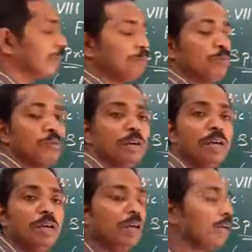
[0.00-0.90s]
will move.
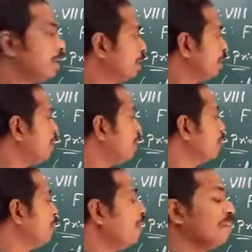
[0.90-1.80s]
If
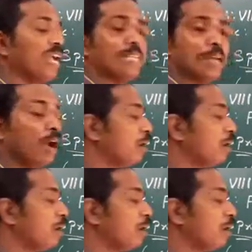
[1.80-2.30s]
no weight,